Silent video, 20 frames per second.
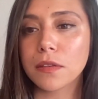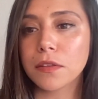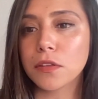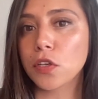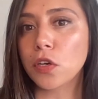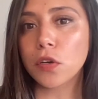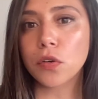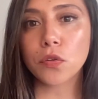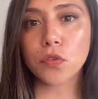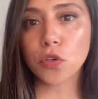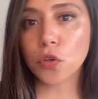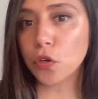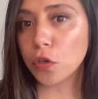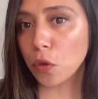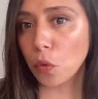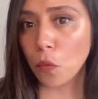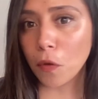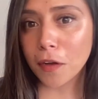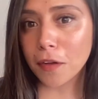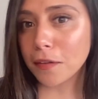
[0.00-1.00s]
they're going
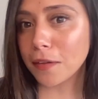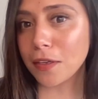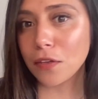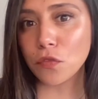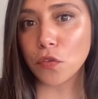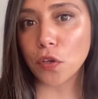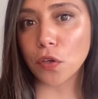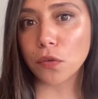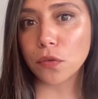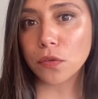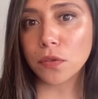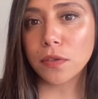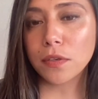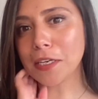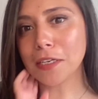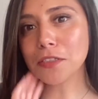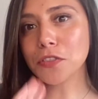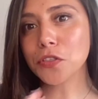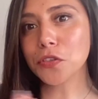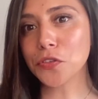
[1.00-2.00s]
to want to leave you,
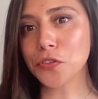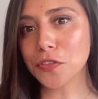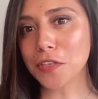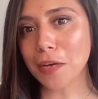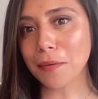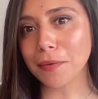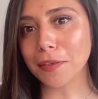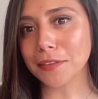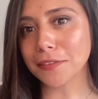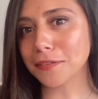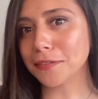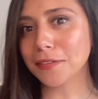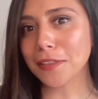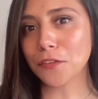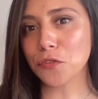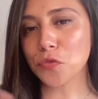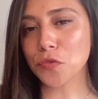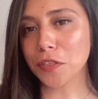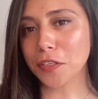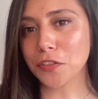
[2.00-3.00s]
because they're stubborn.
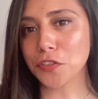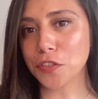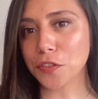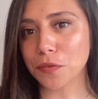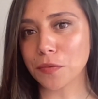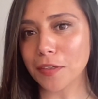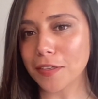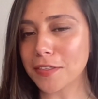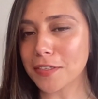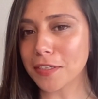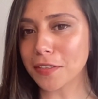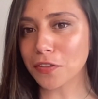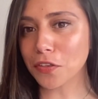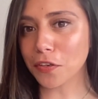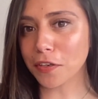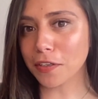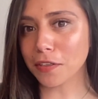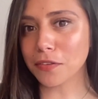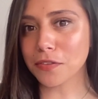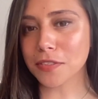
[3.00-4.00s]
That's what they do. They dig
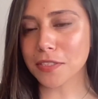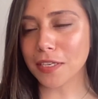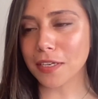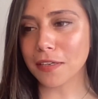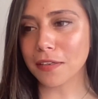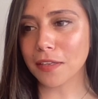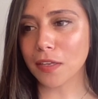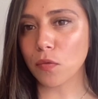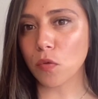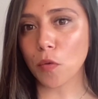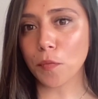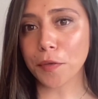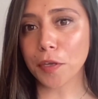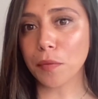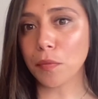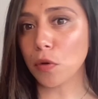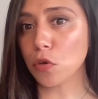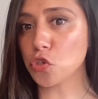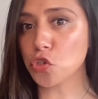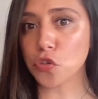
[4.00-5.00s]
their heels in. They won't be
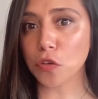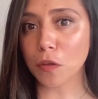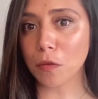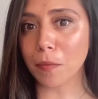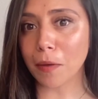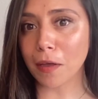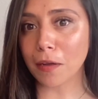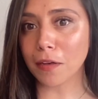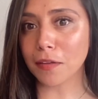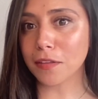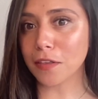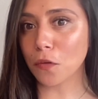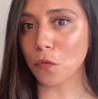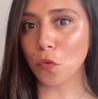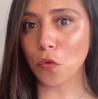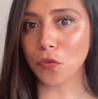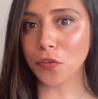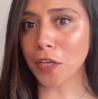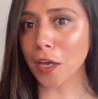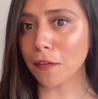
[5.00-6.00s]
emotional about it. They
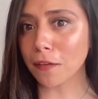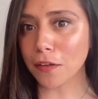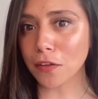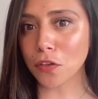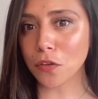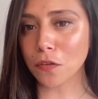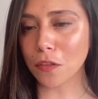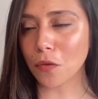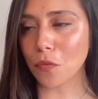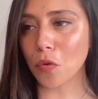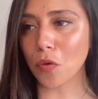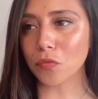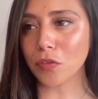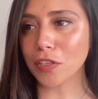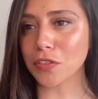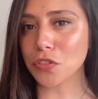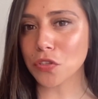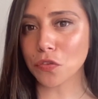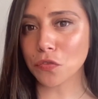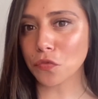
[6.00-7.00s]
won't yell at you. They won't
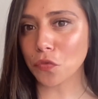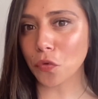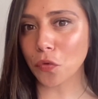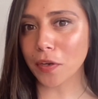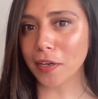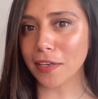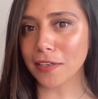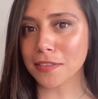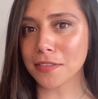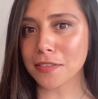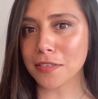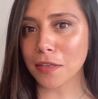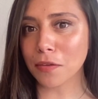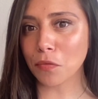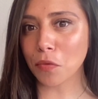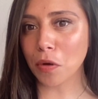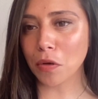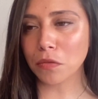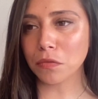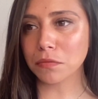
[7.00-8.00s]
raise their voice. They
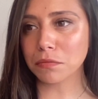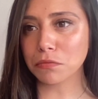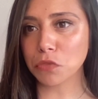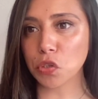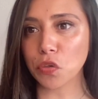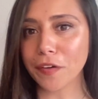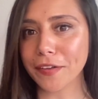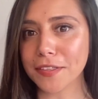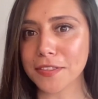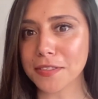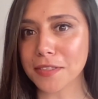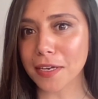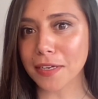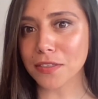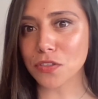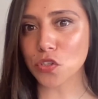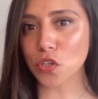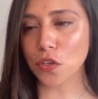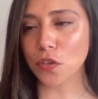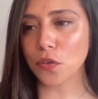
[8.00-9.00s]
won't
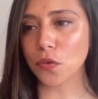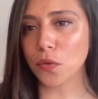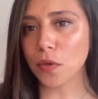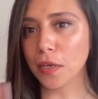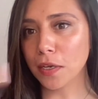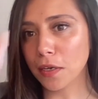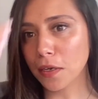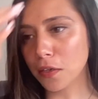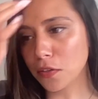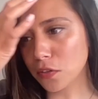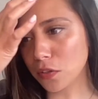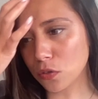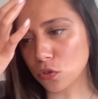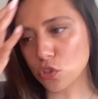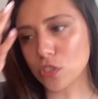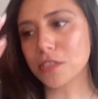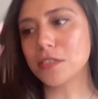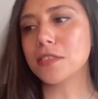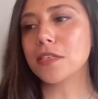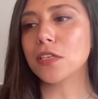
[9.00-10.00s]
criticize you. They'll
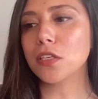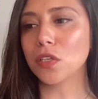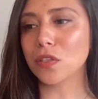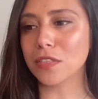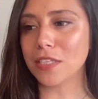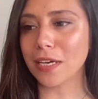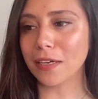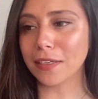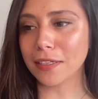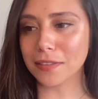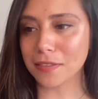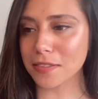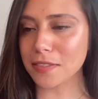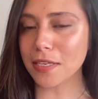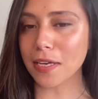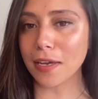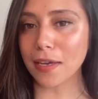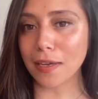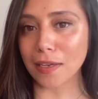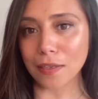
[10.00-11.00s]
just sit you down and
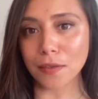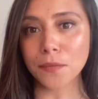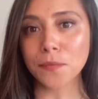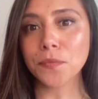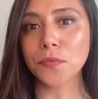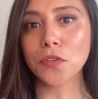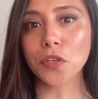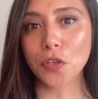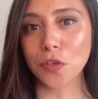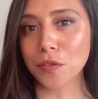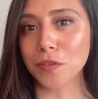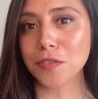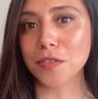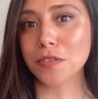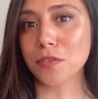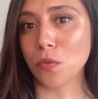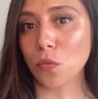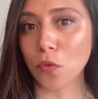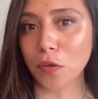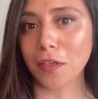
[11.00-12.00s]
say, you know, this
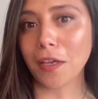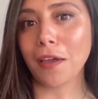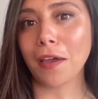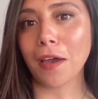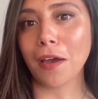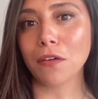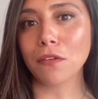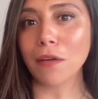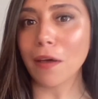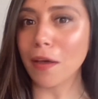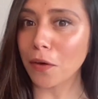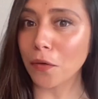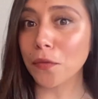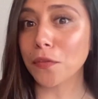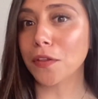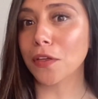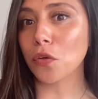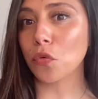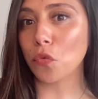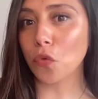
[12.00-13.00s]
isn't working out. I don't
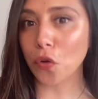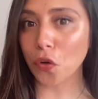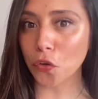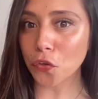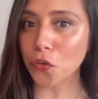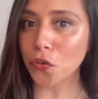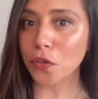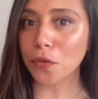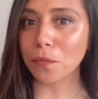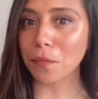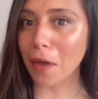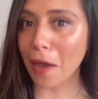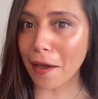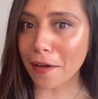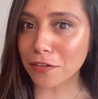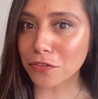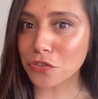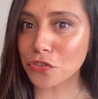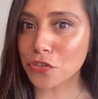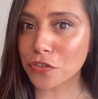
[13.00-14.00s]
think we're a good
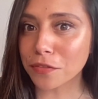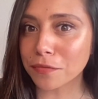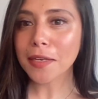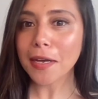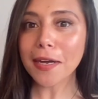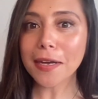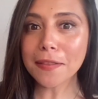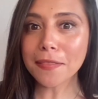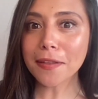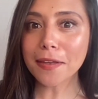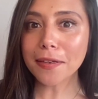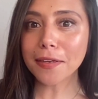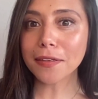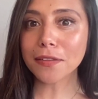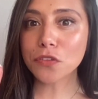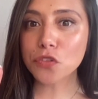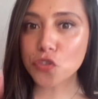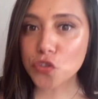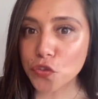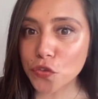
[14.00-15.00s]
match. And they
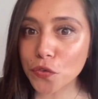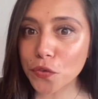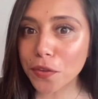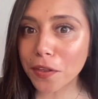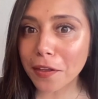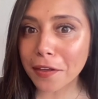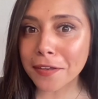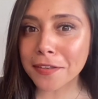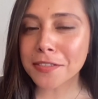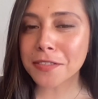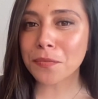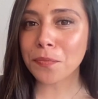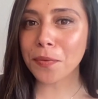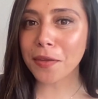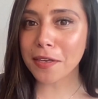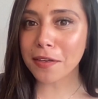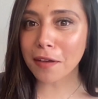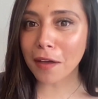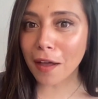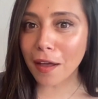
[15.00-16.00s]
can do this
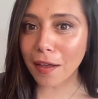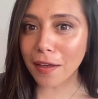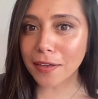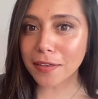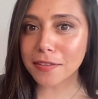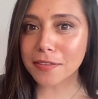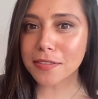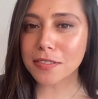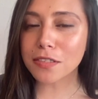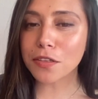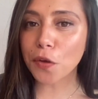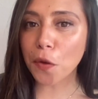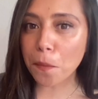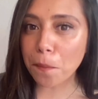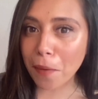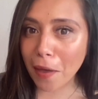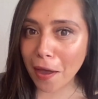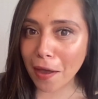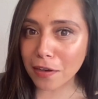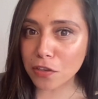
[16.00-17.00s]
because their
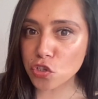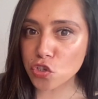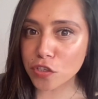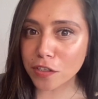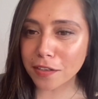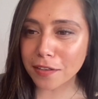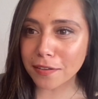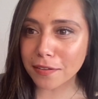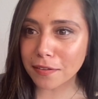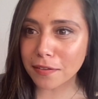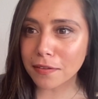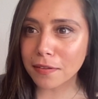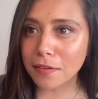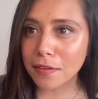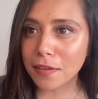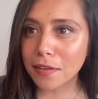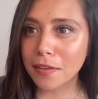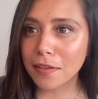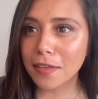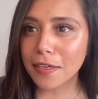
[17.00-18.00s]
passion
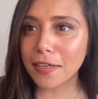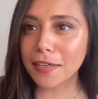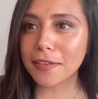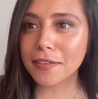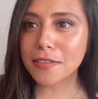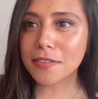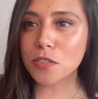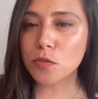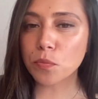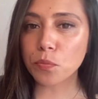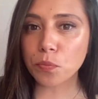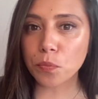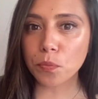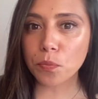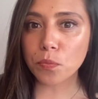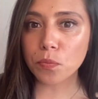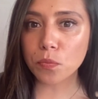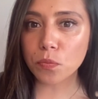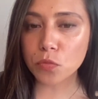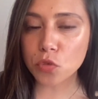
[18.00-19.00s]
is
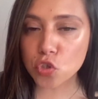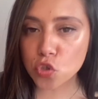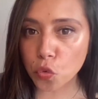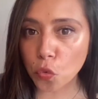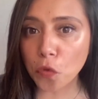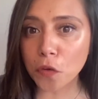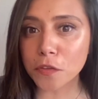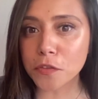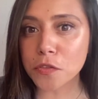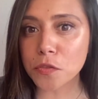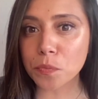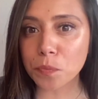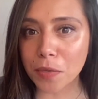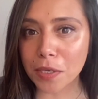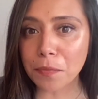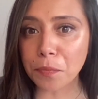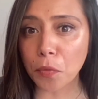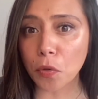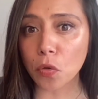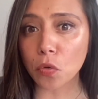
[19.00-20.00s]
towards
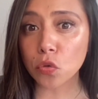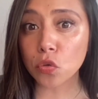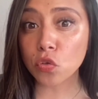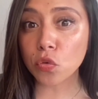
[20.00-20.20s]
people,